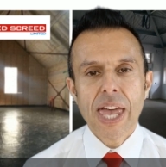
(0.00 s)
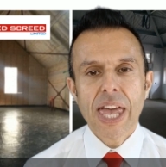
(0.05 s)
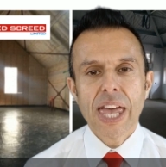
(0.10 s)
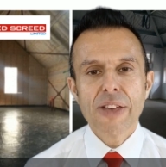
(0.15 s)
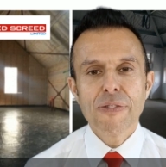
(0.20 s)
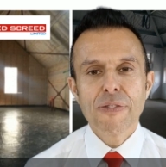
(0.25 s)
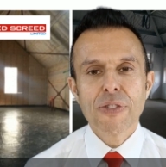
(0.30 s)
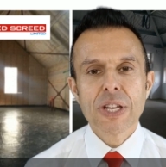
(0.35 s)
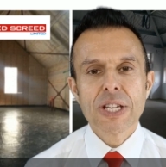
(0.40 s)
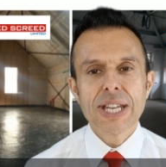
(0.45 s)

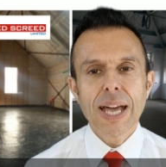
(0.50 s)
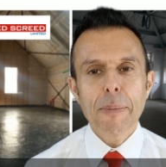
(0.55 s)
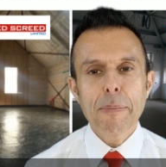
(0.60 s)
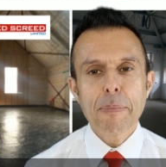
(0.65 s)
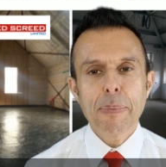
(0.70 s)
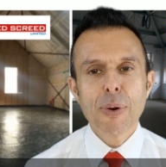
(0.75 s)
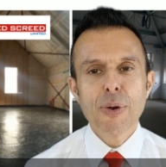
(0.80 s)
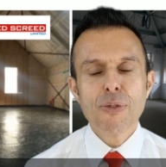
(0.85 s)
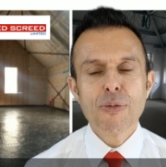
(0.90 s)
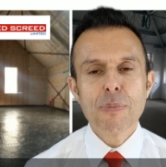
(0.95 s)
If the
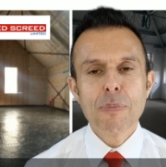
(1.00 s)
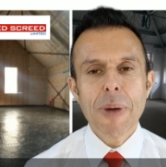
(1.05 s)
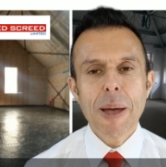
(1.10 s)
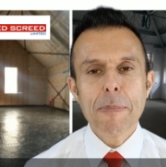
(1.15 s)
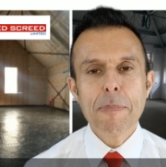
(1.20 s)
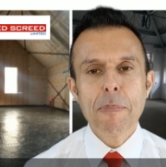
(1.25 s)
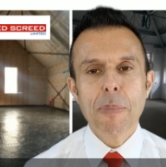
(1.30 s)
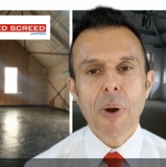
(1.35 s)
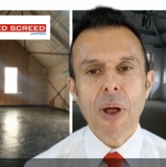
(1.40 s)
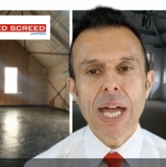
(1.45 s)
damp-proof
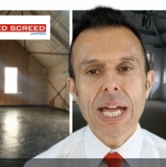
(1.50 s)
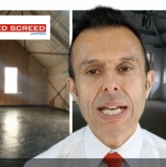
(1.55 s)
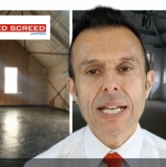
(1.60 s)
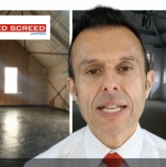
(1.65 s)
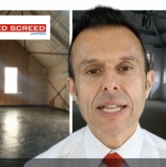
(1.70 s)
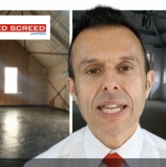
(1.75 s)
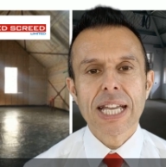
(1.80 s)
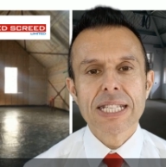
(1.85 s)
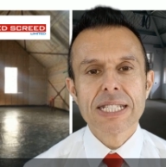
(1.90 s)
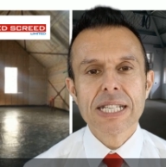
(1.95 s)

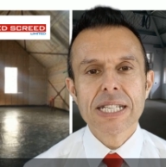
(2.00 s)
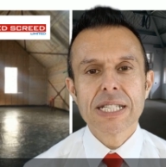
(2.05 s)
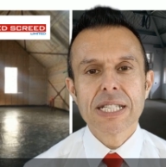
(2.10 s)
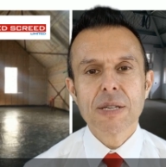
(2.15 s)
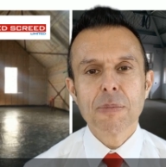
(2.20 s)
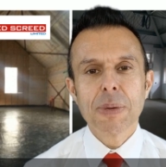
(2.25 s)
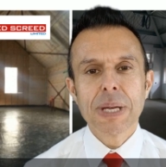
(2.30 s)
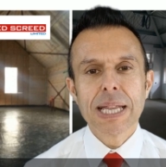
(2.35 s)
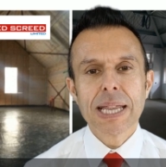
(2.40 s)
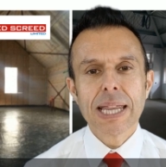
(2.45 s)
membrane that is
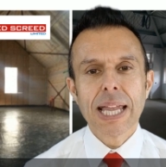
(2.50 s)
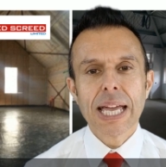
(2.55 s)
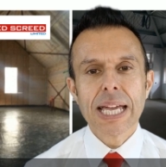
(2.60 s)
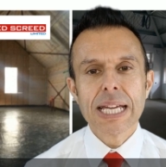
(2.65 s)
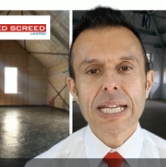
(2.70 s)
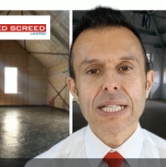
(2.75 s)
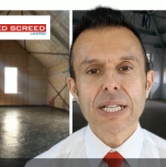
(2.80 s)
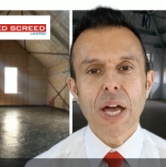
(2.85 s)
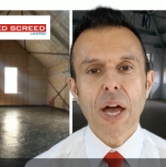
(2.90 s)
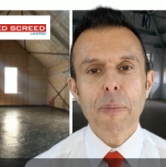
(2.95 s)
to be
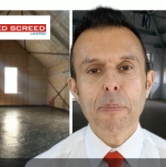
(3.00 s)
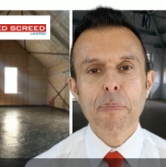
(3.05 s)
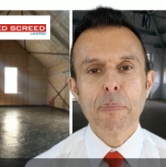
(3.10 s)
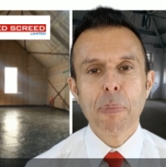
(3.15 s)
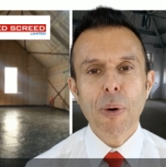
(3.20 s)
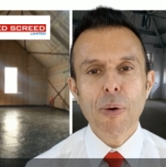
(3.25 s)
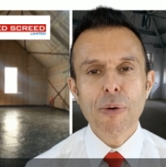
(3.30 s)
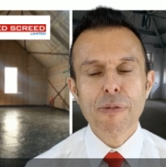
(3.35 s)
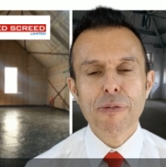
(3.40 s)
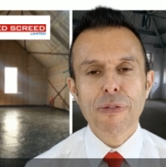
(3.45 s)
laid
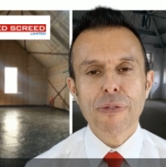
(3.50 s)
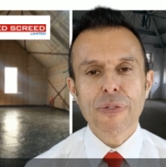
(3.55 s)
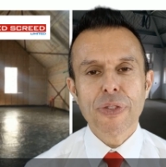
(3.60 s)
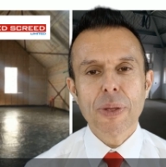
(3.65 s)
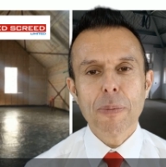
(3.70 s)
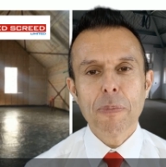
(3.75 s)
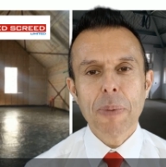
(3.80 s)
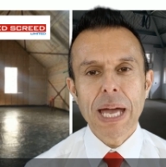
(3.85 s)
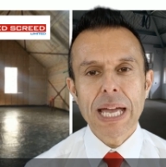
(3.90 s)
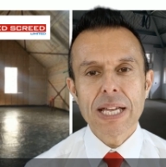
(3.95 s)
above
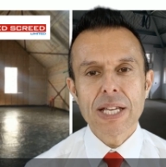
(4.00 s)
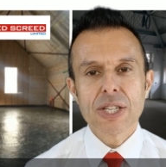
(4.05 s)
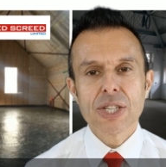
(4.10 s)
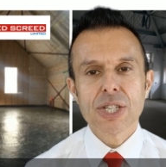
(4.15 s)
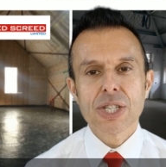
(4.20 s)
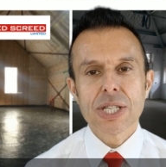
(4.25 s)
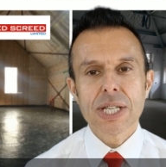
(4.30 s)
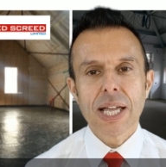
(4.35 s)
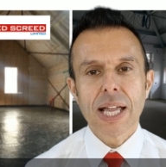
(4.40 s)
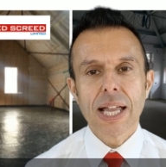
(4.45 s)
the
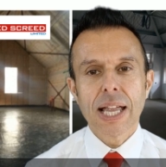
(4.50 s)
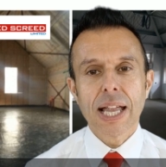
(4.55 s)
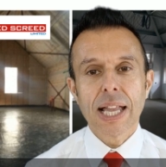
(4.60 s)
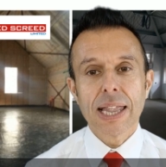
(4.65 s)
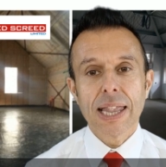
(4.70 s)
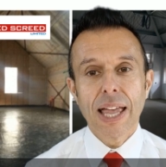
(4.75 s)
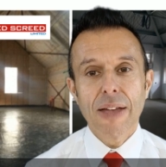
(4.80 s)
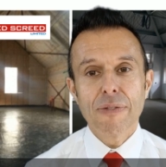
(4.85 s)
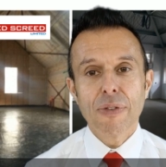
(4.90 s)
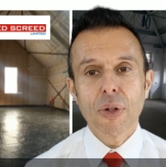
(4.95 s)
base
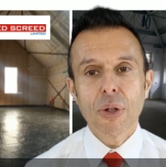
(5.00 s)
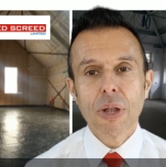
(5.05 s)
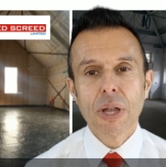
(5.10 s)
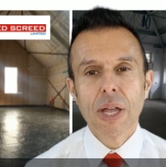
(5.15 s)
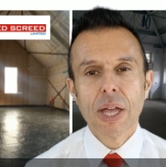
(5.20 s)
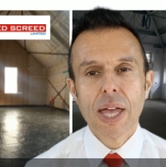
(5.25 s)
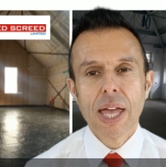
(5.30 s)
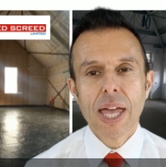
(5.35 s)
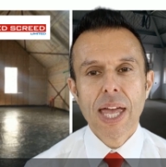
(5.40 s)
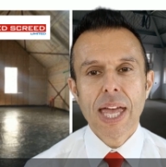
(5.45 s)
level,
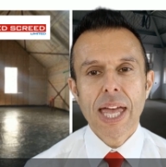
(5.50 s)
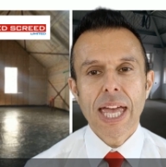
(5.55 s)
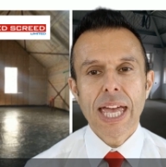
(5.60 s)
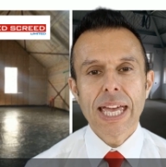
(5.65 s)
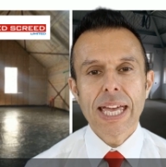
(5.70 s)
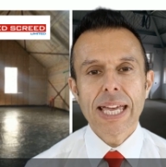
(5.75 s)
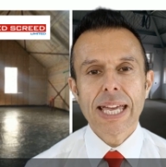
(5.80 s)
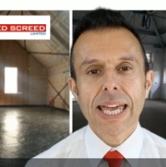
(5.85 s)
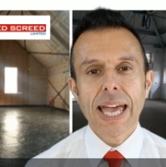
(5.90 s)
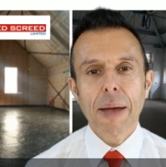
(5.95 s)

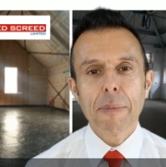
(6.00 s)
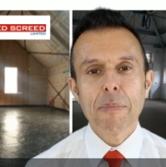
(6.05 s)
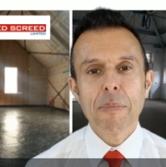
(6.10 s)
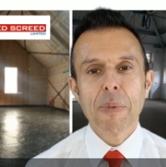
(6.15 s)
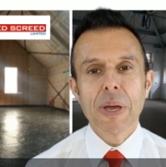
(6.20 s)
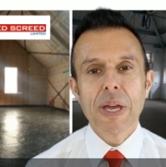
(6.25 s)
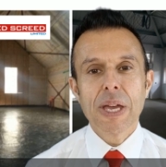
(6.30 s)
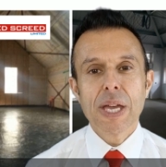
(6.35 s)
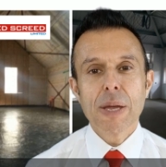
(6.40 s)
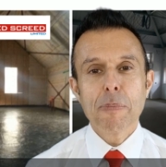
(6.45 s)
it can
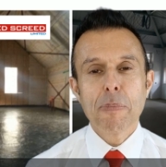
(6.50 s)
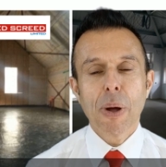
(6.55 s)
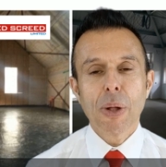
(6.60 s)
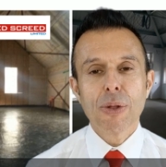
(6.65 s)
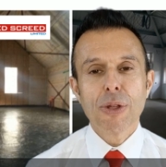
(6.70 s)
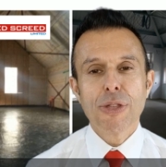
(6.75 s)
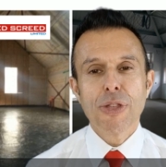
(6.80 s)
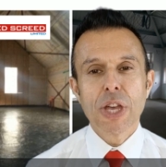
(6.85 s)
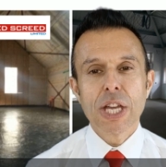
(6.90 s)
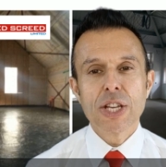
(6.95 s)
be
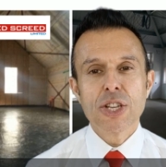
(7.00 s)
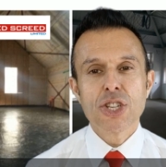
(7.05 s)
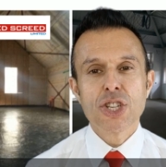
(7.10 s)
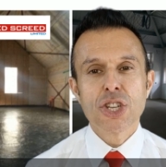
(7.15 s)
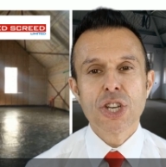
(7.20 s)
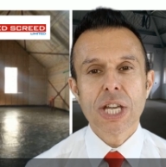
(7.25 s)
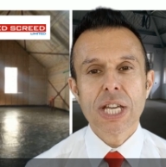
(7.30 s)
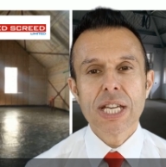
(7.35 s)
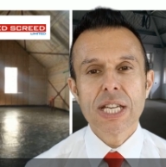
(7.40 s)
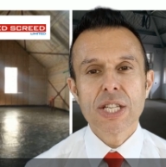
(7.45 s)
polythene
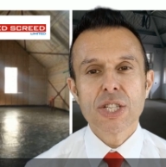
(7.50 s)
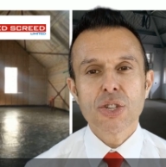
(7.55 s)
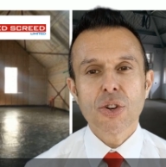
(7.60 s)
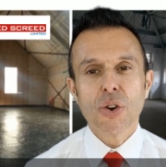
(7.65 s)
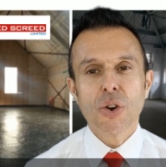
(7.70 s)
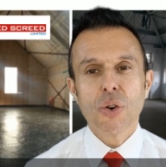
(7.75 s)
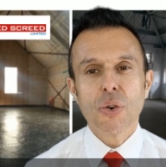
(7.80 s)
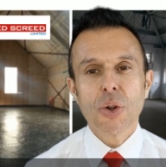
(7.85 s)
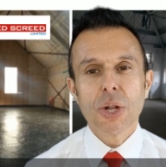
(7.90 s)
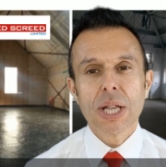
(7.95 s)
sheets
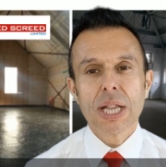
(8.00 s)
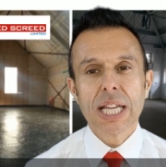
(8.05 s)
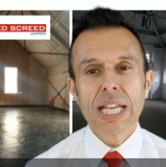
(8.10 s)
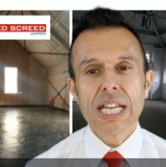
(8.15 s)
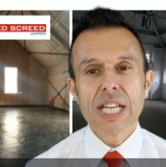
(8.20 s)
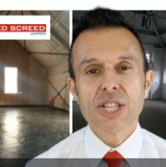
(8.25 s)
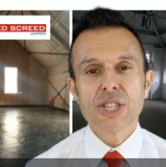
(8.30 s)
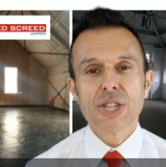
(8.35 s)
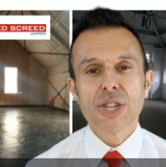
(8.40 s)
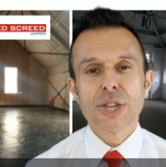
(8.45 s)
or at
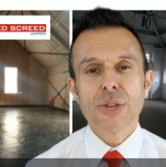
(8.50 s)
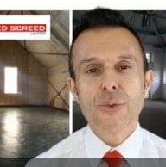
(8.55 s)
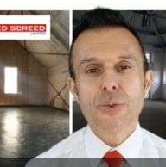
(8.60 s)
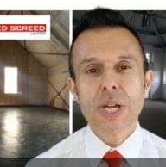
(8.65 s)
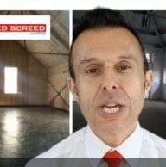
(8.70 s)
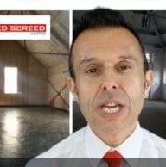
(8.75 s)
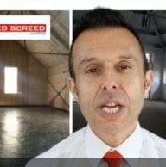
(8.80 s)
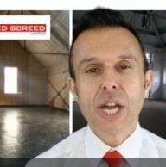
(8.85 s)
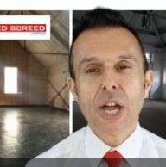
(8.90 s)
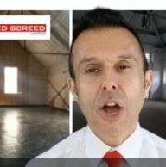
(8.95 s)
least
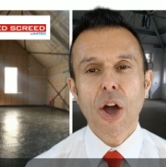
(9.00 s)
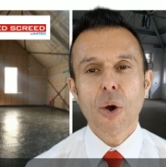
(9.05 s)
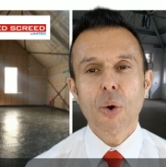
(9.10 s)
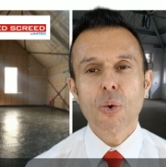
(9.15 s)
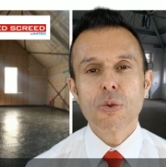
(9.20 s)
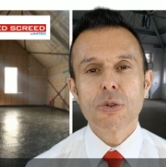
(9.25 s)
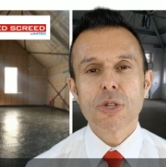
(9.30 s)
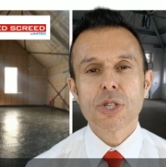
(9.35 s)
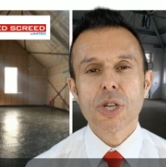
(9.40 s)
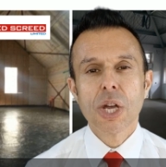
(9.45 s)
three
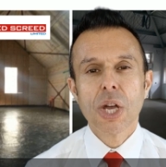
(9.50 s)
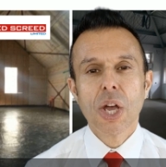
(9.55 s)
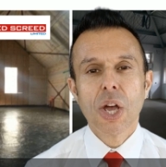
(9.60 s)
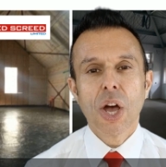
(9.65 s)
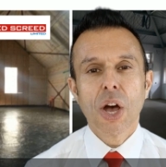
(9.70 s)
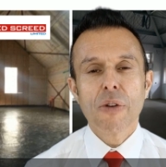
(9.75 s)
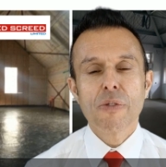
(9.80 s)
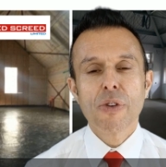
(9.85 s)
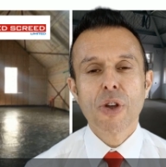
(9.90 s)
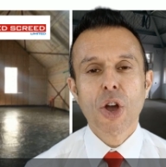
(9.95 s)
coats
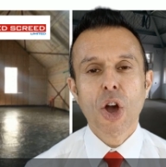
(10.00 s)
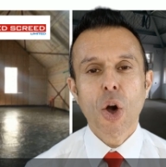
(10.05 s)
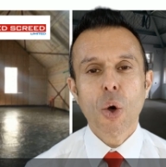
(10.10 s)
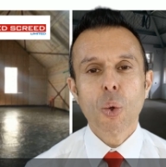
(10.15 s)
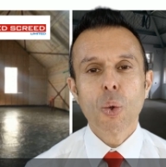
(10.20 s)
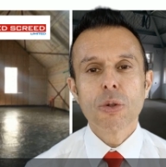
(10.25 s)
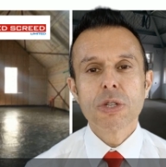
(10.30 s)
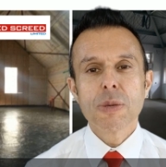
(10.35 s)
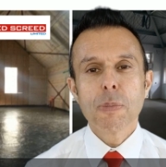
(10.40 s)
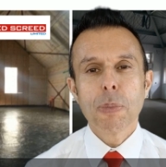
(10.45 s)
of
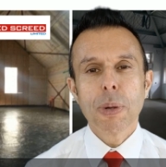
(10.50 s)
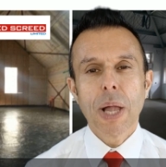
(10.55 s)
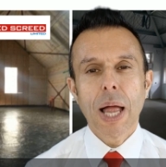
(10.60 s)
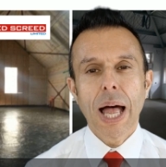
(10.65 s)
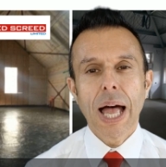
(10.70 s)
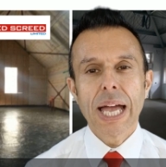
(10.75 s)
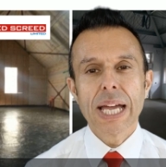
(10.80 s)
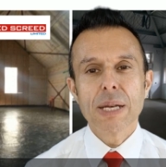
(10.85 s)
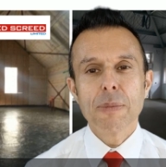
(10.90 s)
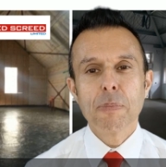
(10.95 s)
cold
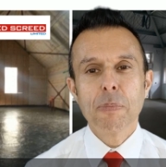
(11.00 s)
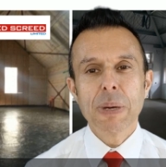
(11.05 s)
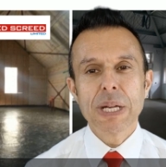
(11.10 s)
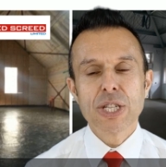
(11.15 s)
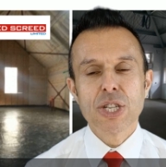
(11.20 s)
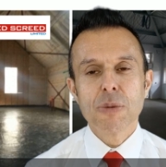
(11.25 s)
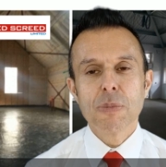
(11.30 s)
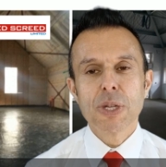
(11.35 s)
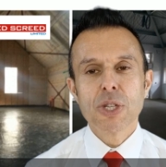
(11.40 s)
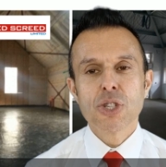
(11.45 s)
applied
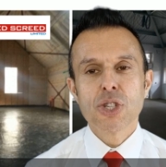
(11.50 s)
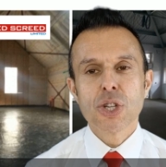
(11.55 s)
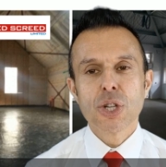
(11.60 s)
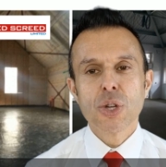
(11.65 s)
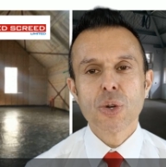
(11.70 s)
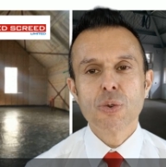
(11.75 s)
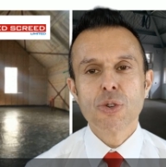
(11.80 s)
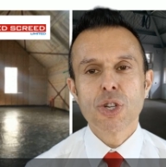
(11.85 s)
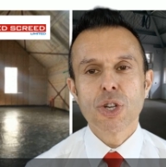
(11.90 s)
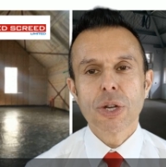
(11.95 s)
bitumen
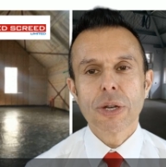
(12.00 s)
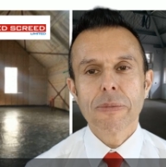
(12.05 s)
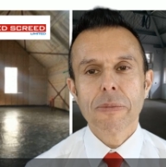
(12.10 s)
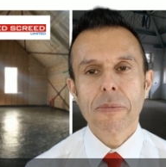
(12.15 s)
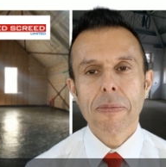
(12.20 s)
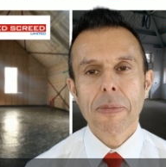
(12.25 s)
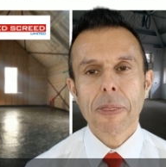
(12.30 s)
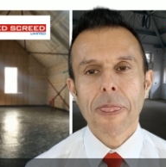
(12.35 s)
solution.